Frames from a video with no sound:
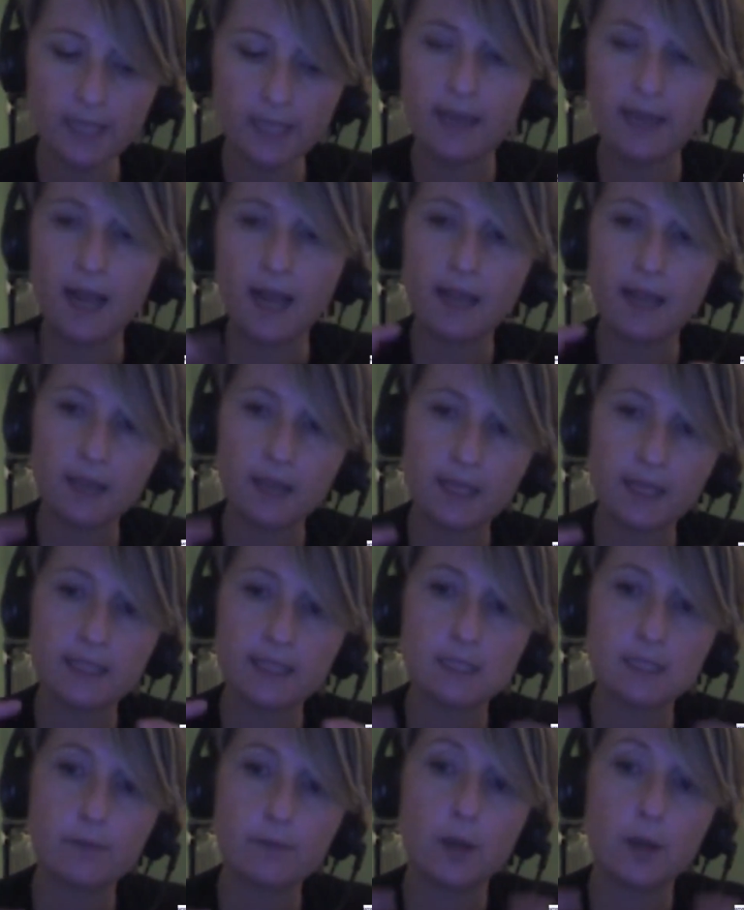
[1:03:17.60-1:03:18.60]
It's
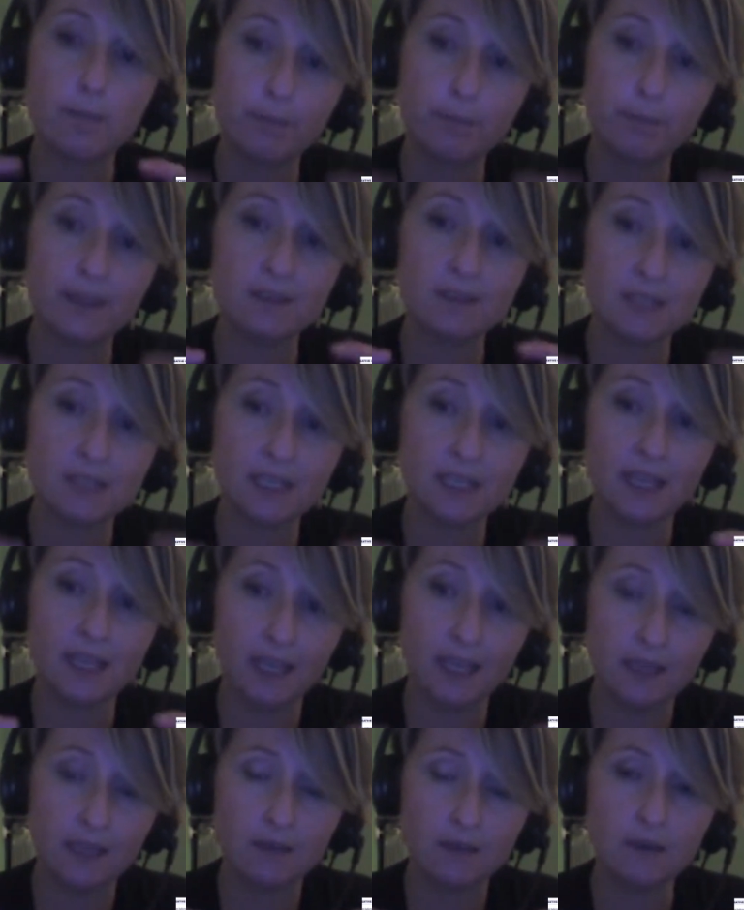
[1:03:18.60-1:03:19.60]
about building
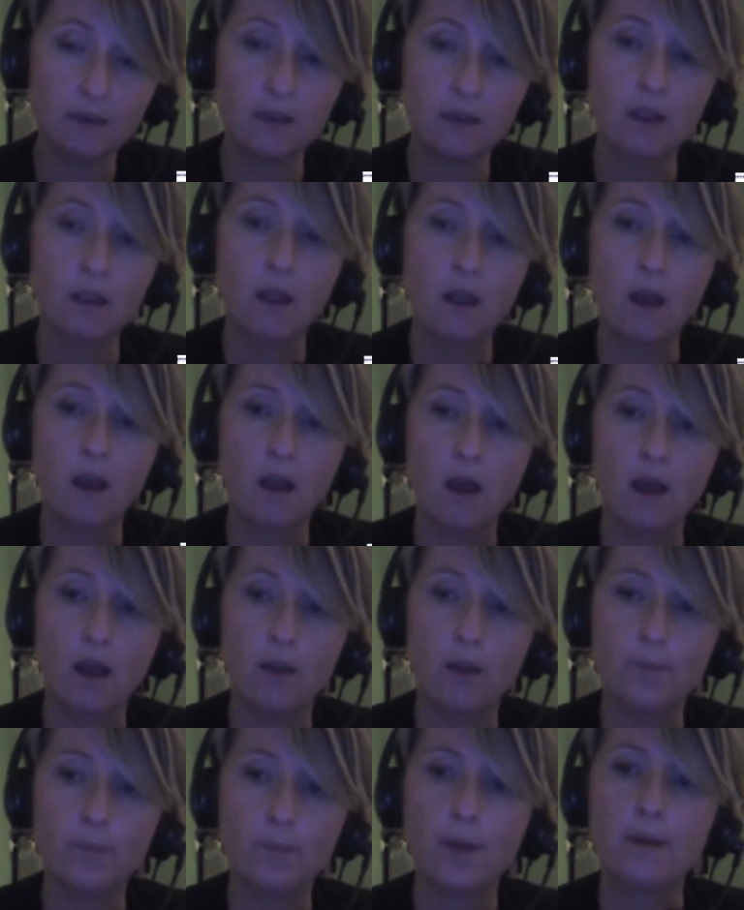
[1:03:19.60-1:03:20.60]
in
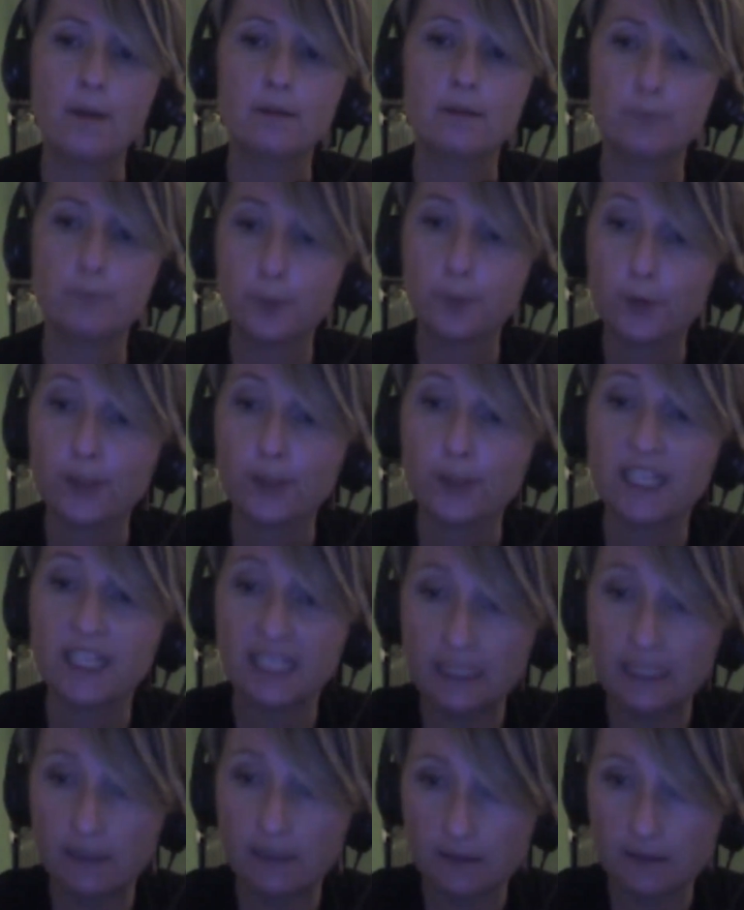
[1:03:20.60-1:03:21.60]

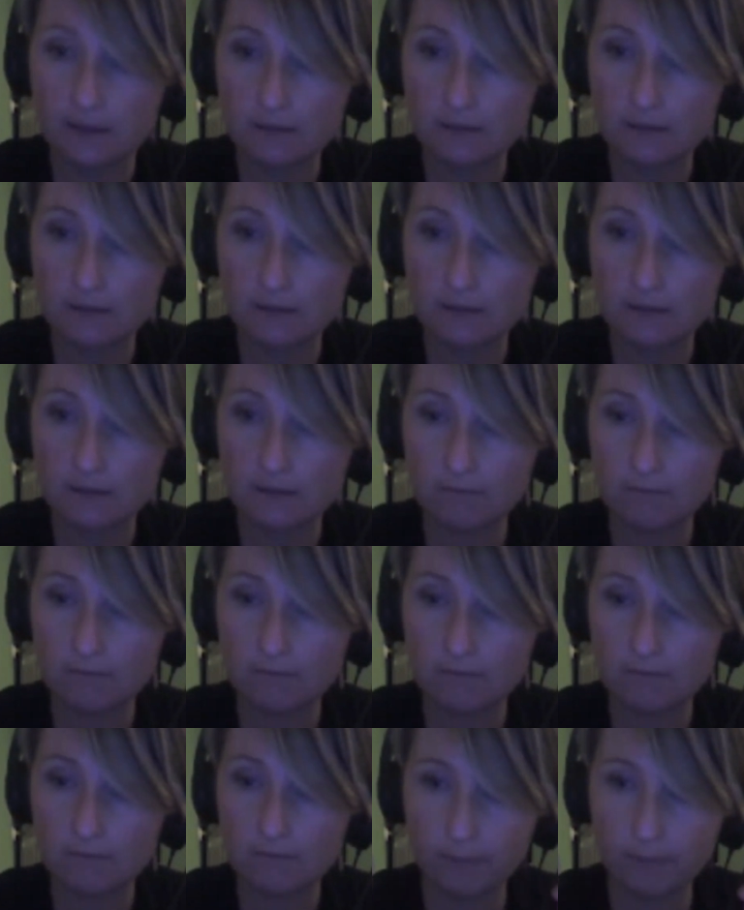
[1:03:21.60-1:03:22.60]

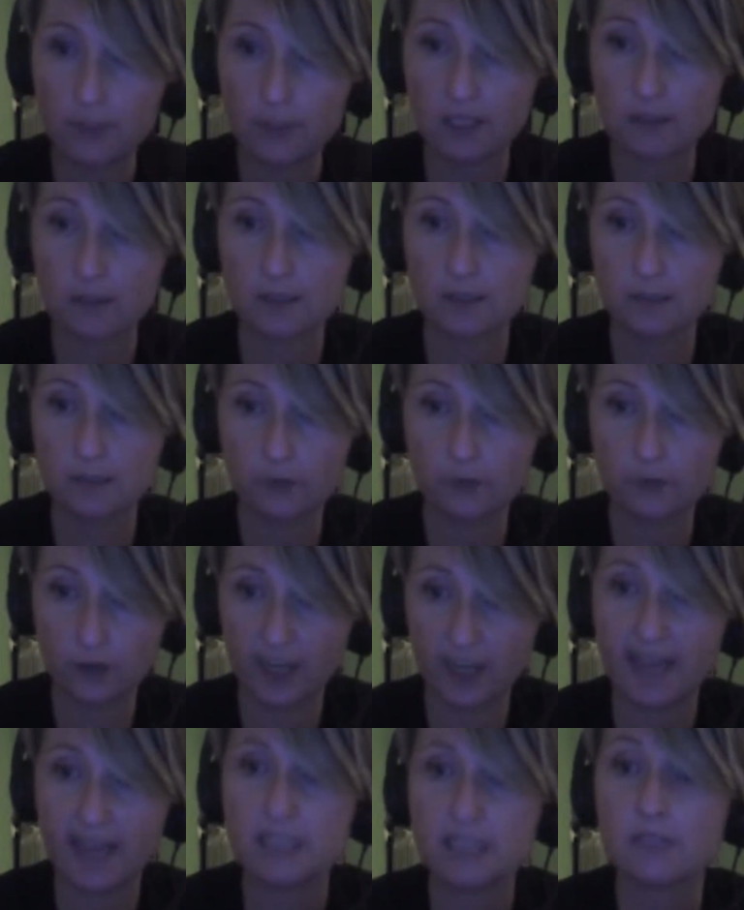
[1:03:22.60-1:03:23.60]

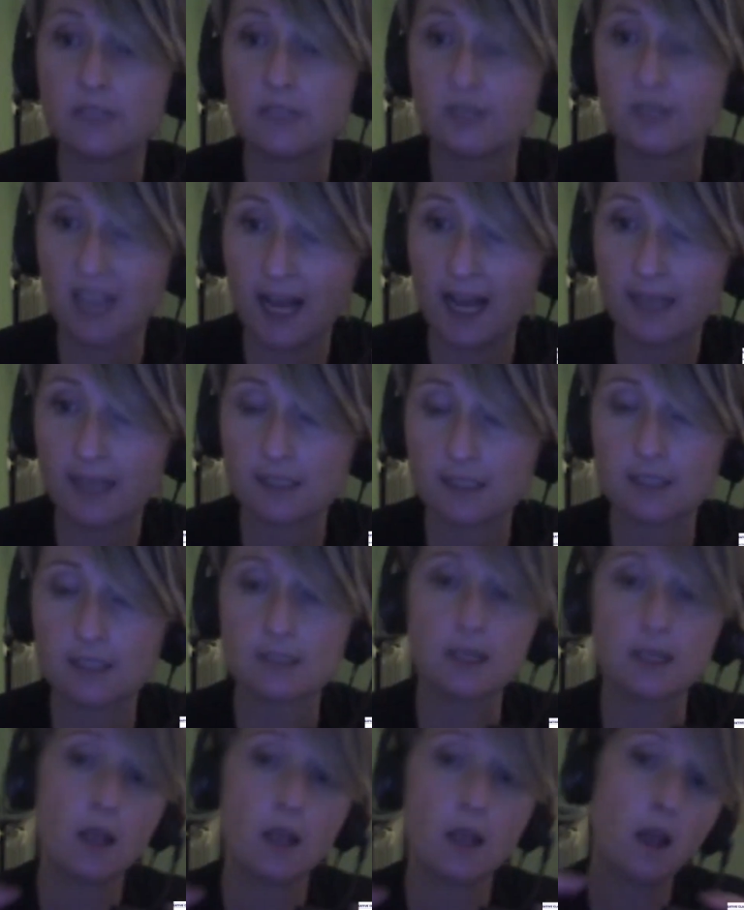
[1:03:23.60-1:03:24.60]
pre-productive creative
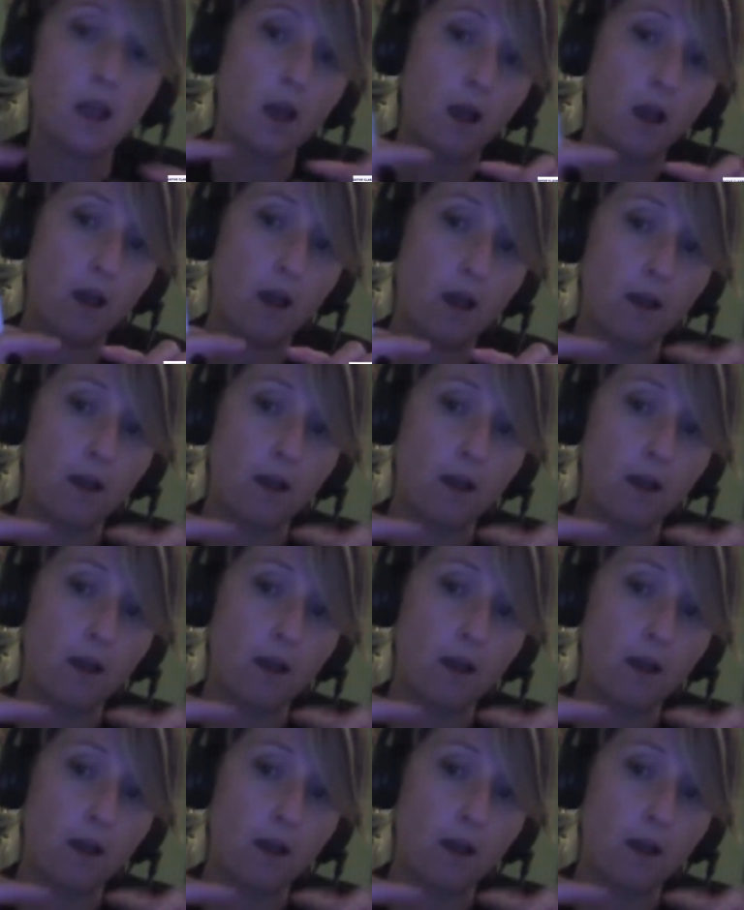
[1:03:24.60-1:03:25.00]
tasks,